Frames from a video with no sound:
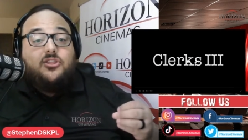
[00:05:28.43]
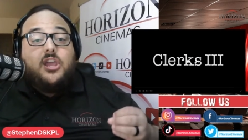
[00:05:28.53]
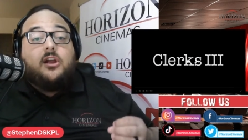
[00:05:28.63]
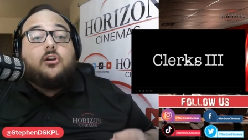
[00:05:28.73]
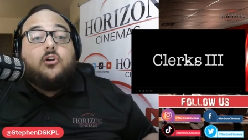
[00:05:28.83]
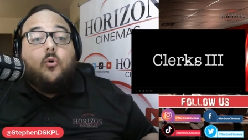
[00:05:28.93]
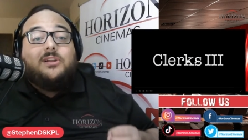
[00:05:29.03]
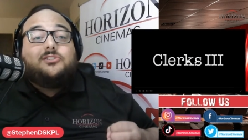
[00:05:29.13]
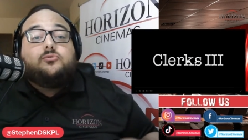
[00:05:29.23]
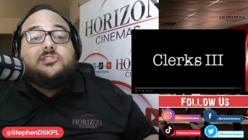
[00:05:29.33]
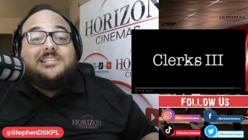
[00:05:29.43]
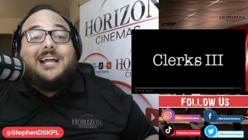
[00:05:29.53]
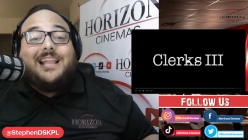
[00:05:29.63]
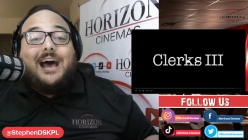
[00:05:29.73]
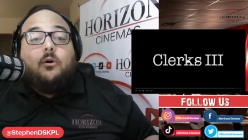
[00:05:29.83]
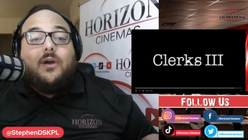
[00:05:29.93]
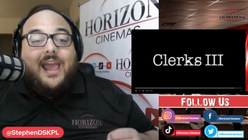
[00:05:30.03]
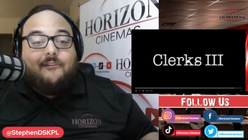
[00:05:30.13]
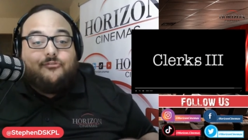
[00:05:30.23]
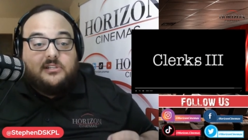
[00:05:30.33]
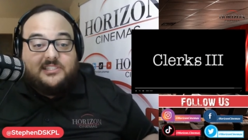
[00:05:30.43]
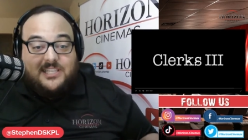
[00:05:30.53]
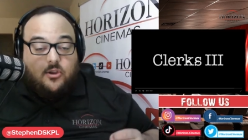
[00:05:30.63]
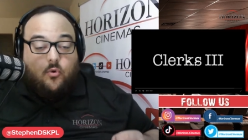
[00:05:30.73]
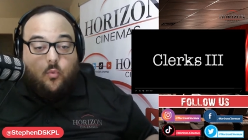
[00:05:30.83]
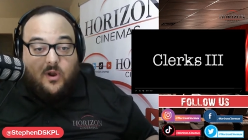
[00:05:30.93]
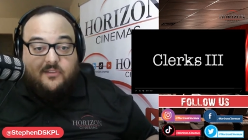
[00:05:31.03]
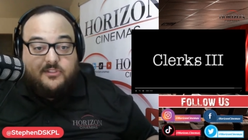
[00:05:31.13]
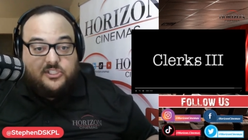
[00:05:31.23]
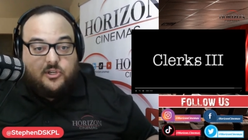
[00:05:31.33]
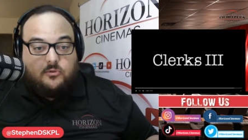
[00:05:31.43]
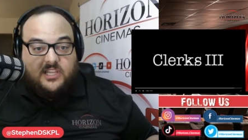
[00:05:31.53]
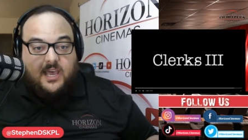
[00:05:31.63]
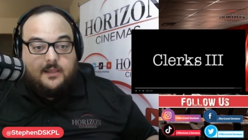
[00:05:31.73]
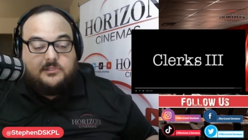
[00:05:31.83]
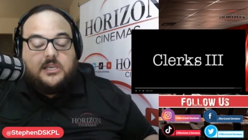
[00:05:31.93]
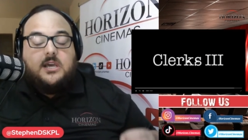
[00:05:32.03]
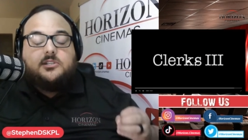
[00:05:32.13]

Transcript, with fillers: they are going to sell out every single one of the show times.